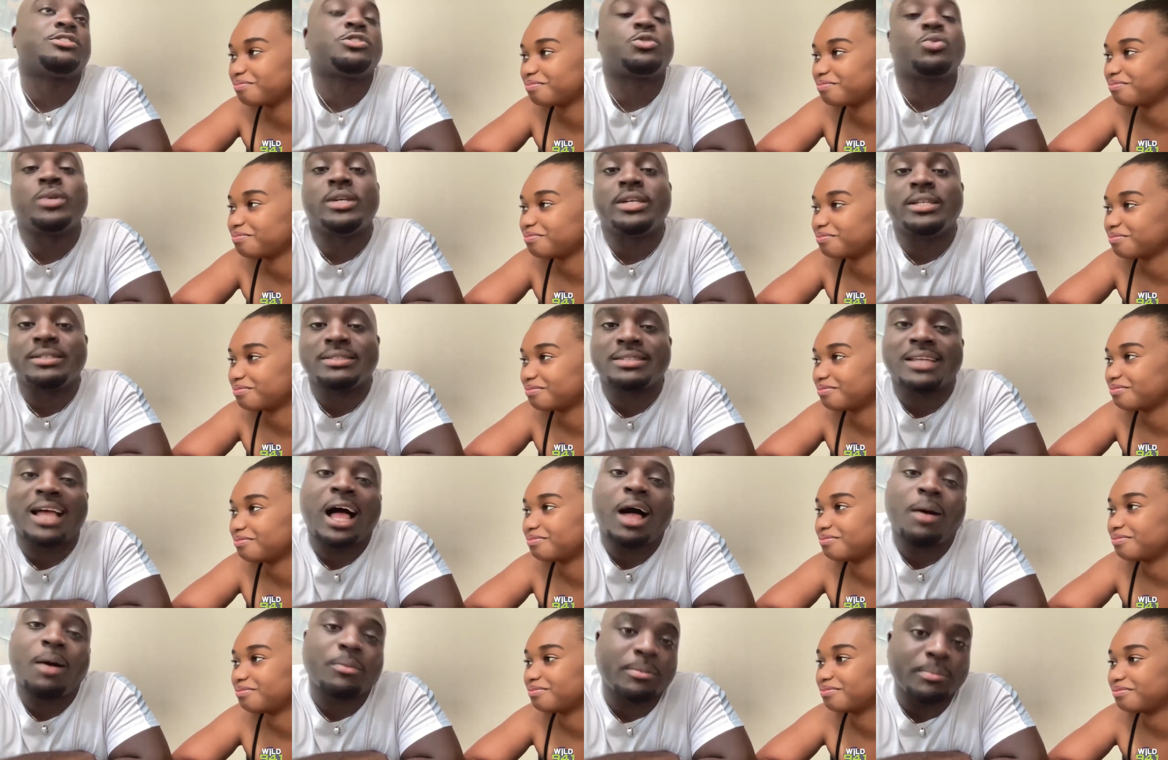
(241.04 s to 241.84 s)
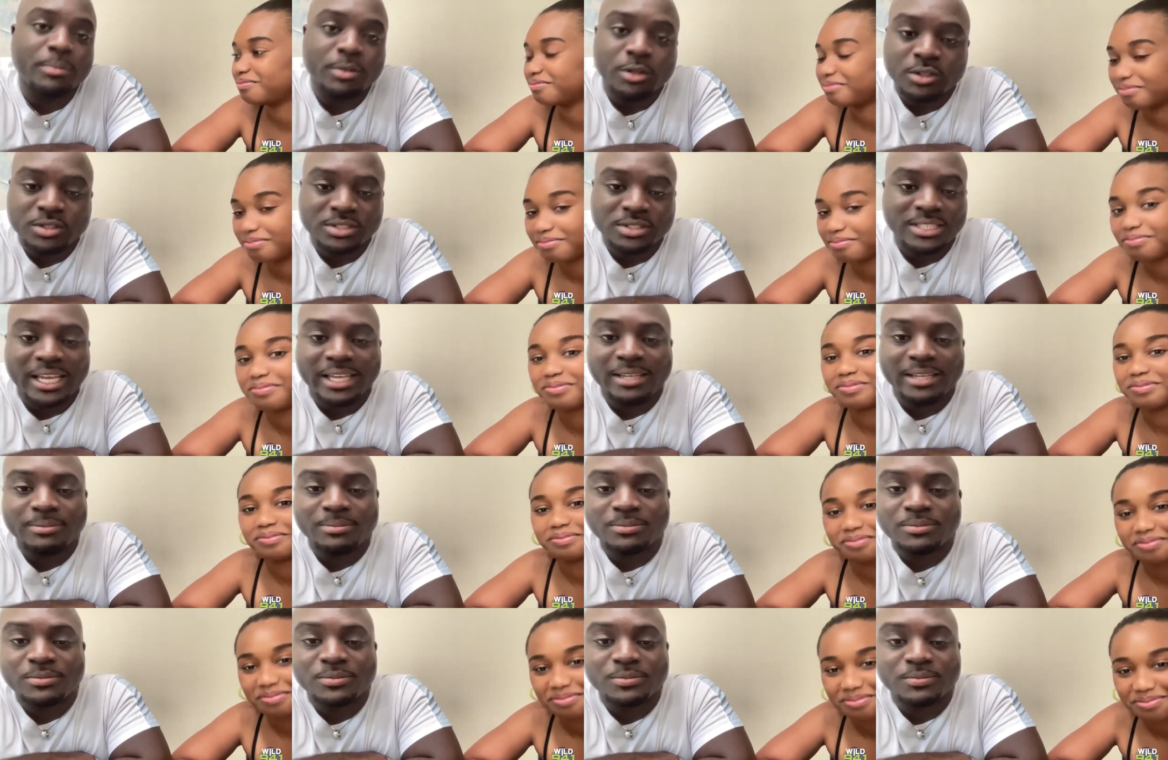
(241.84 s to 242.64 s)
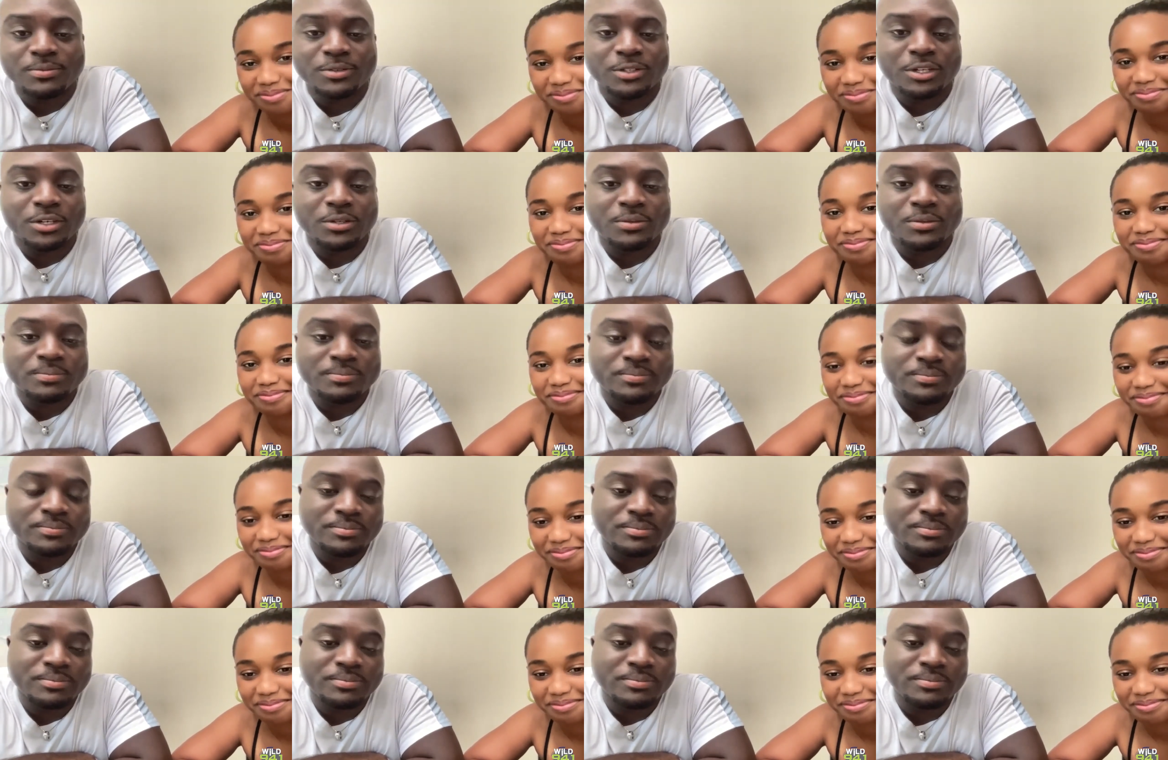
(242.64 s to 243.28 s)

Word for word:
Speaker 1: sweet almond milk type, you know?